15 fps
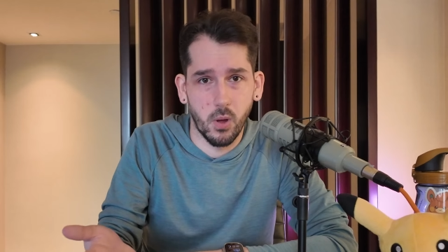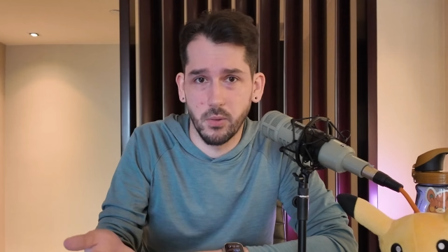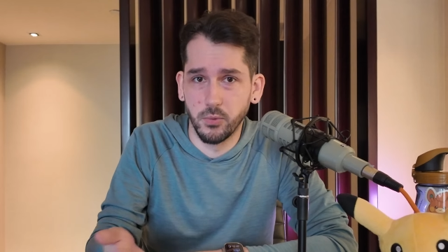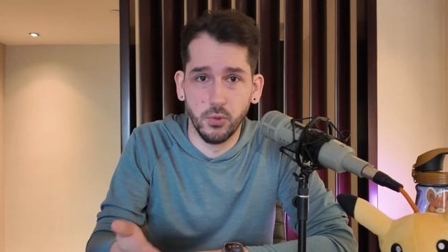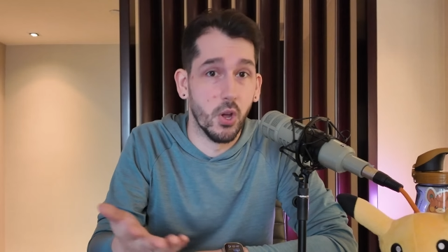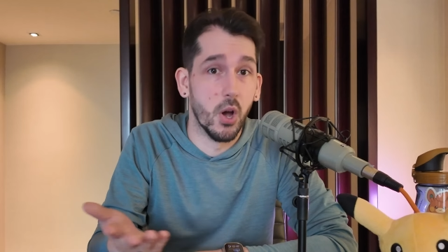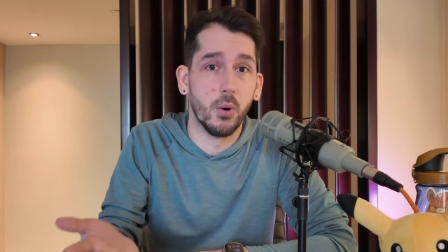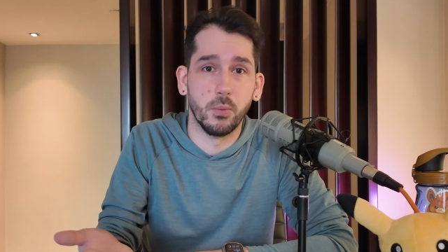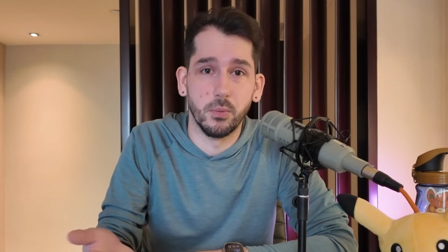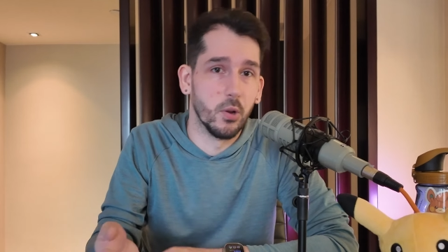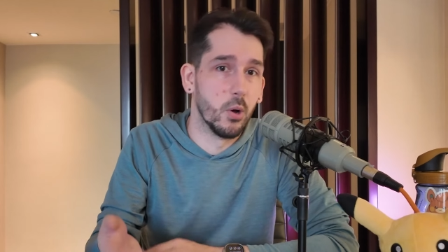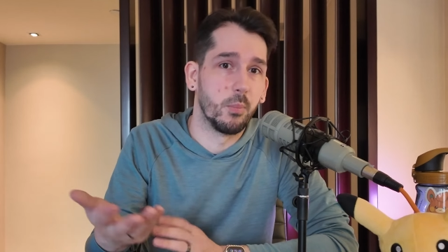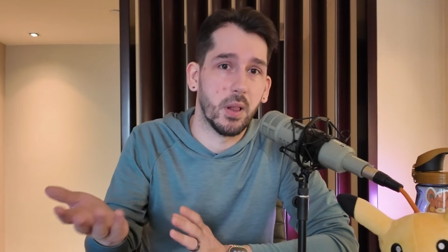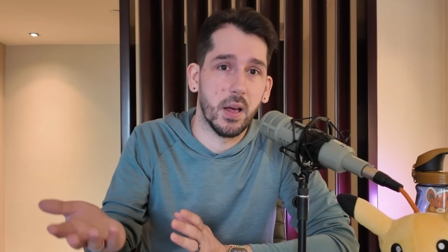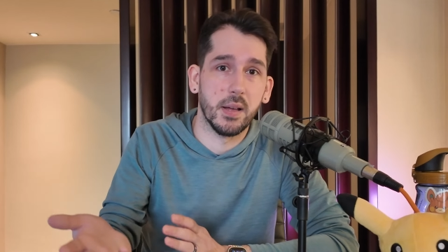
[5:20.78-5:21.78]

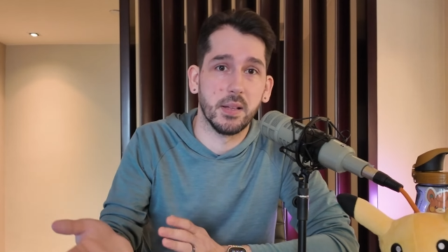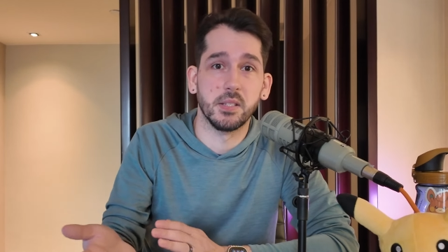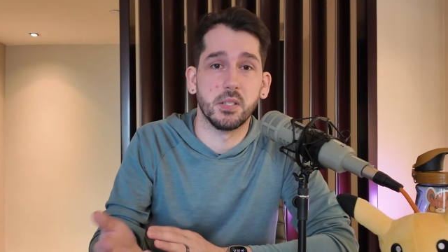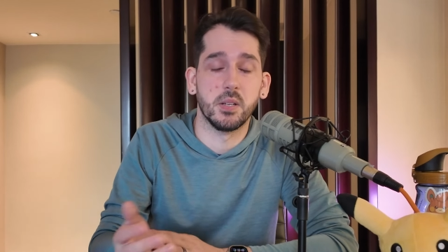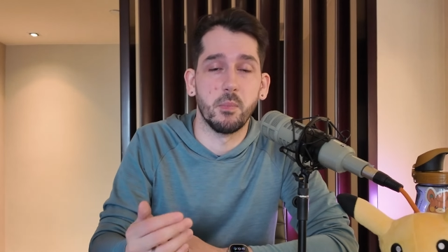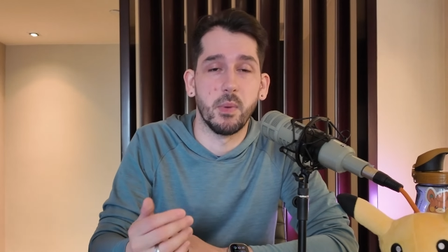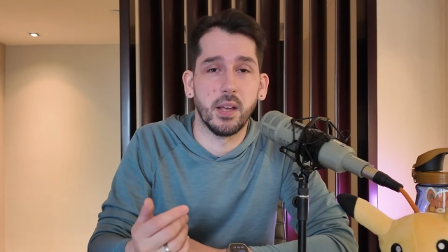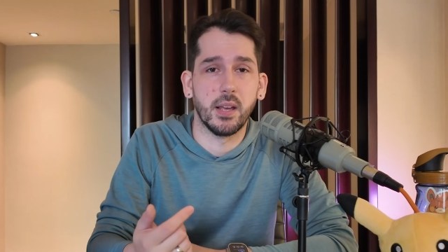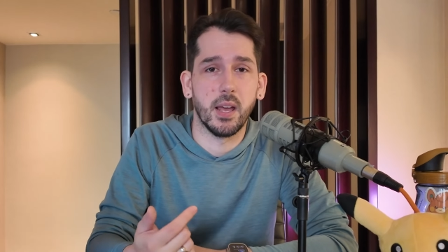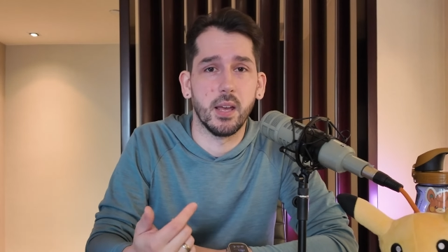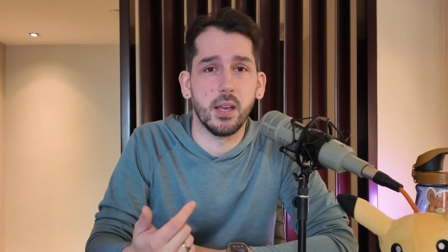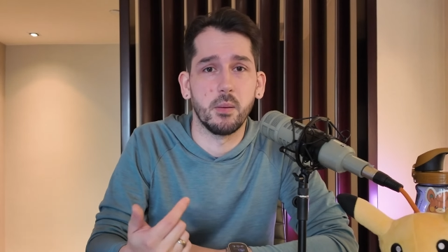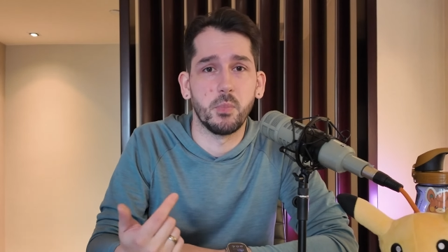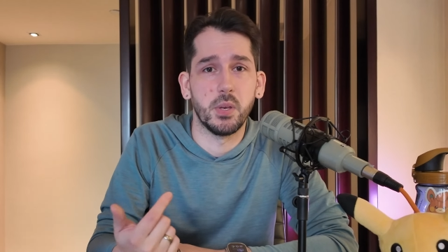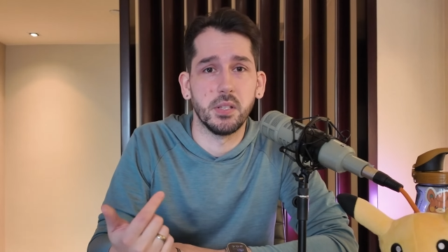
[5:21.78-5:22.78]
no plans to make
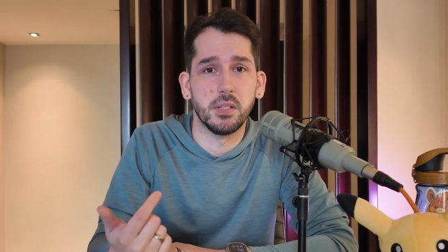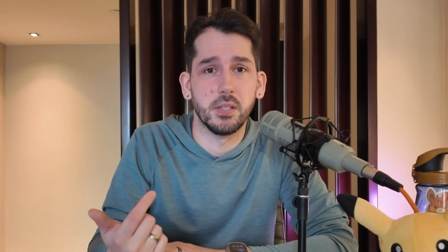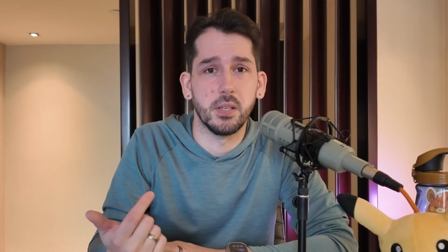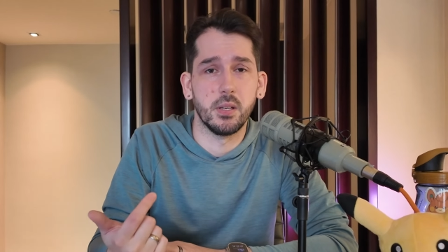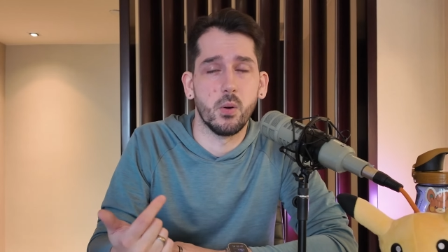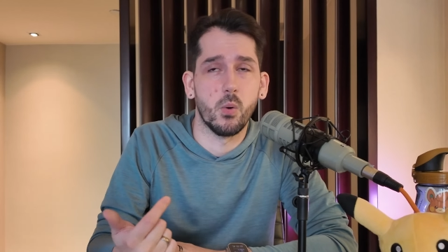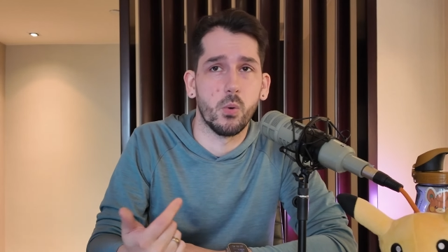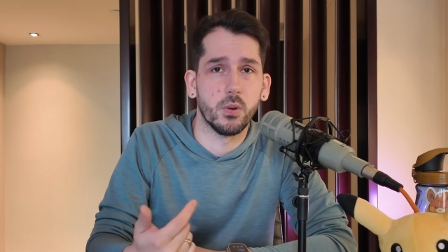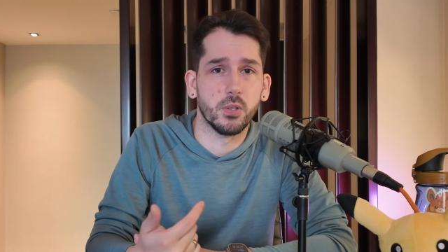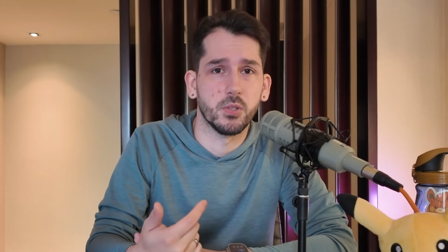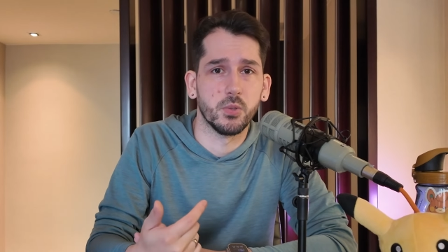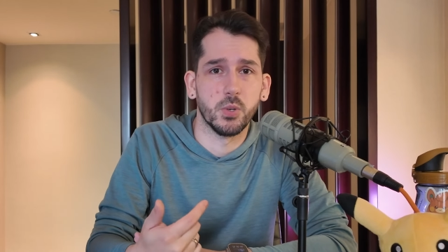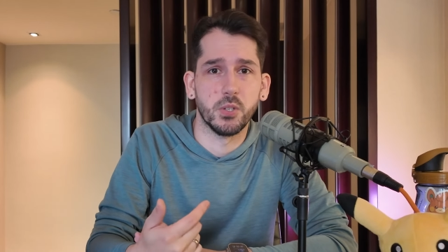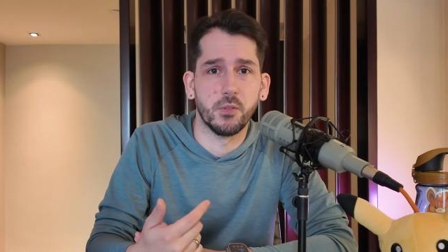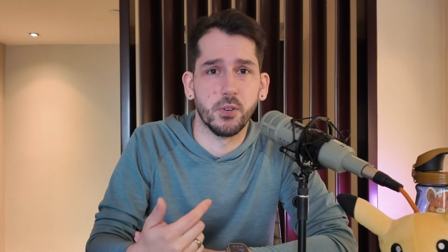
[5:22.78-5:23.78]
a PC or
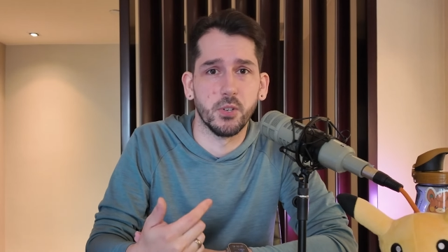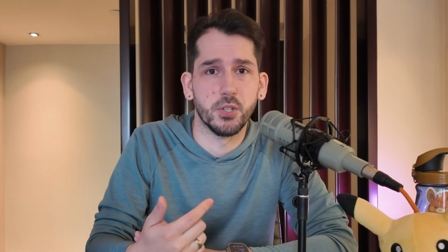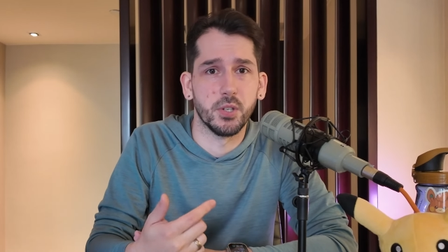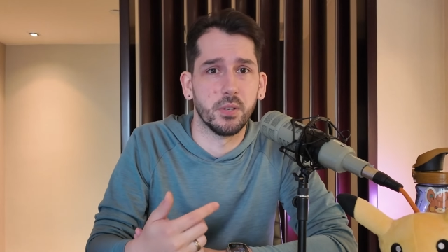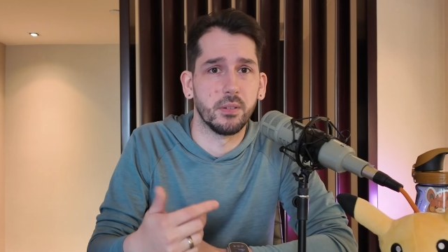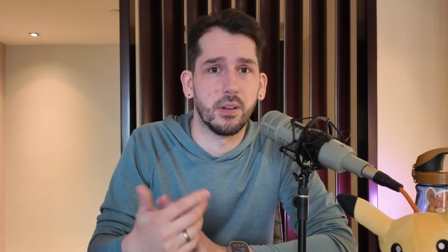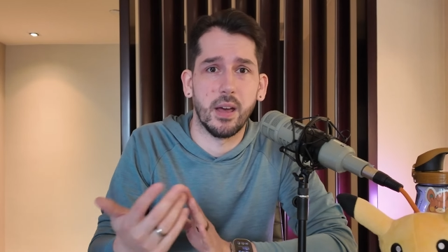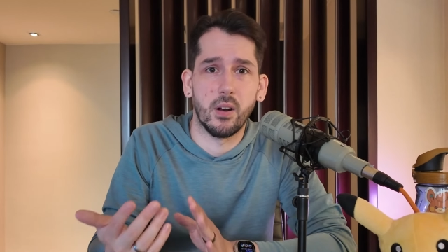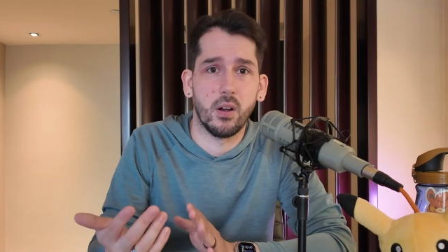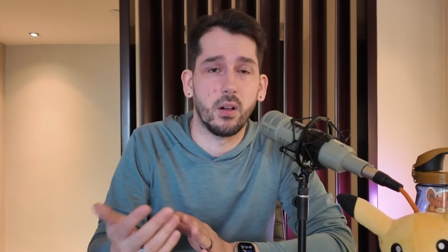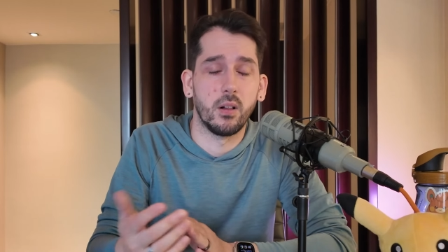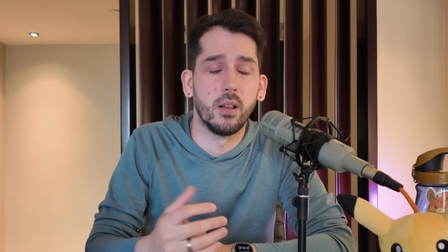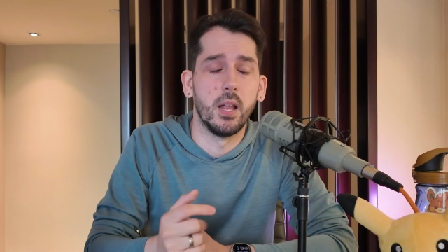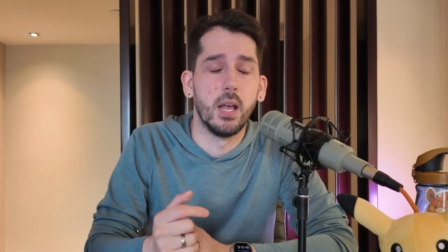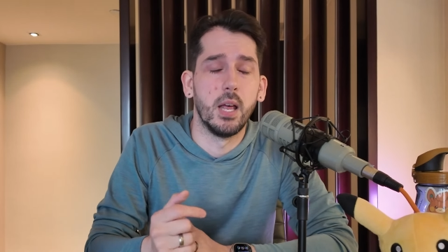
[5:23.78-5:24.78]
Switch version at all.